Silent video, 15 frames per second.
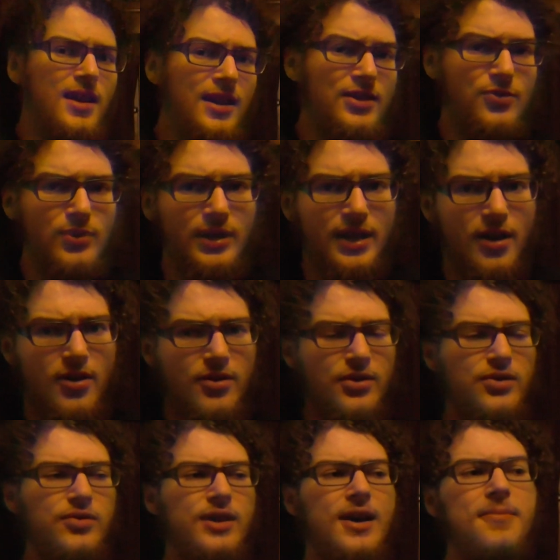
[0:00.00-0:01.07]
It's really hard
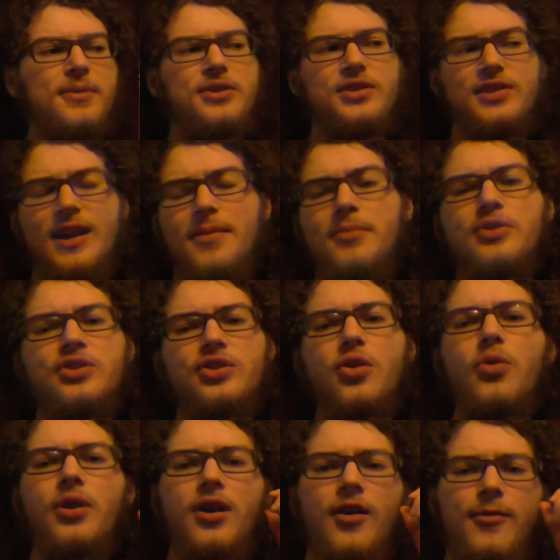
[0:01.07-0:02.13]
to do that, but I'm just
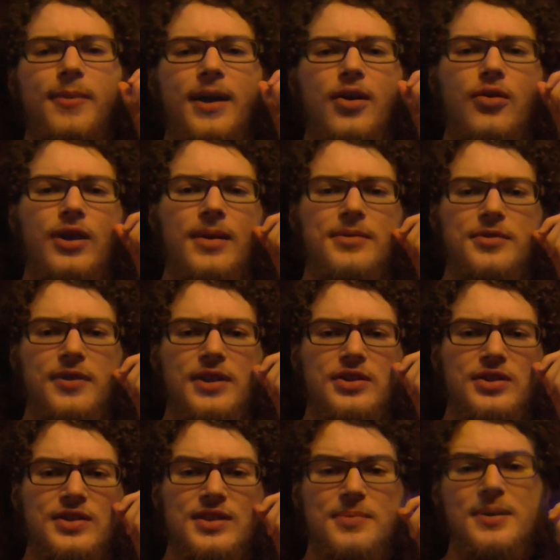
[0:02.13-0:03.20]
going off my own
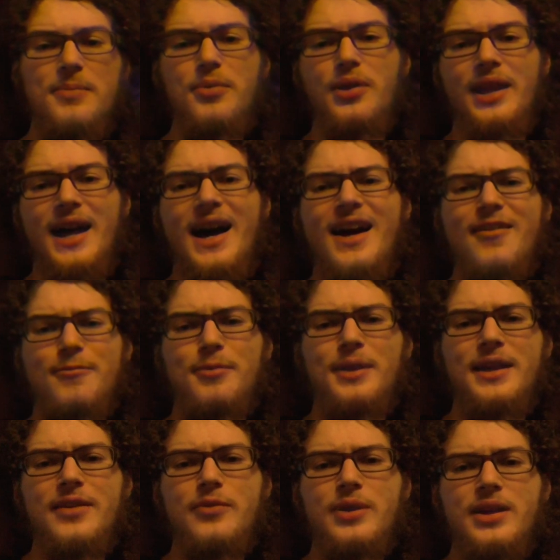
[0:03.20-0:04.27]
observations, the people that I've
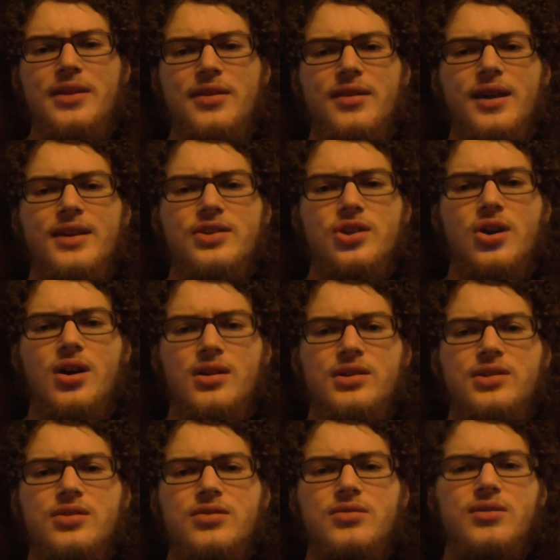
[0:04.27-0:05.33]
played with and
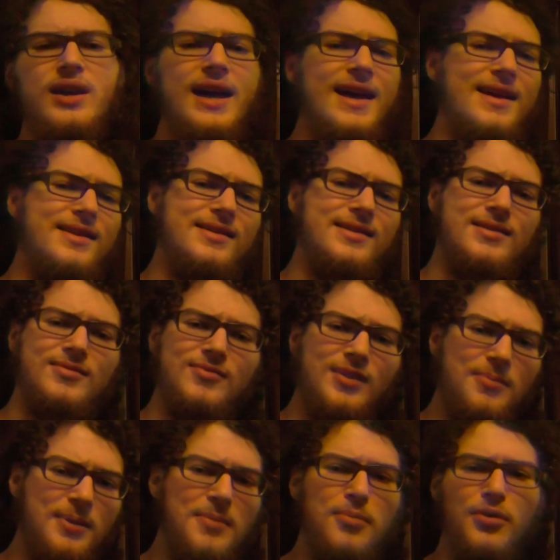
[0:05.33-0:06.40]
talked to, and
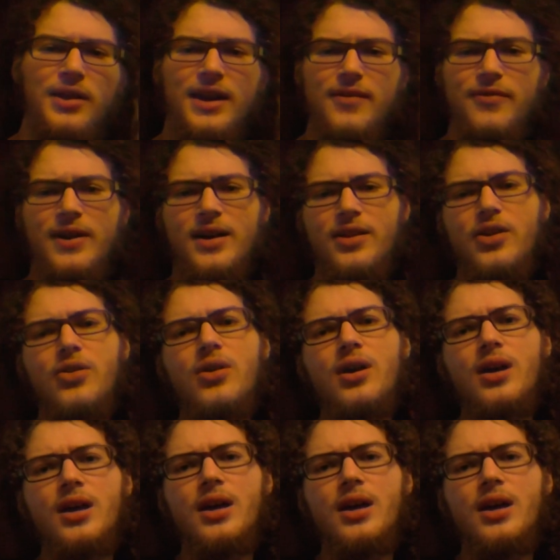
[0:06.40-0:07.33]
the people that I follow.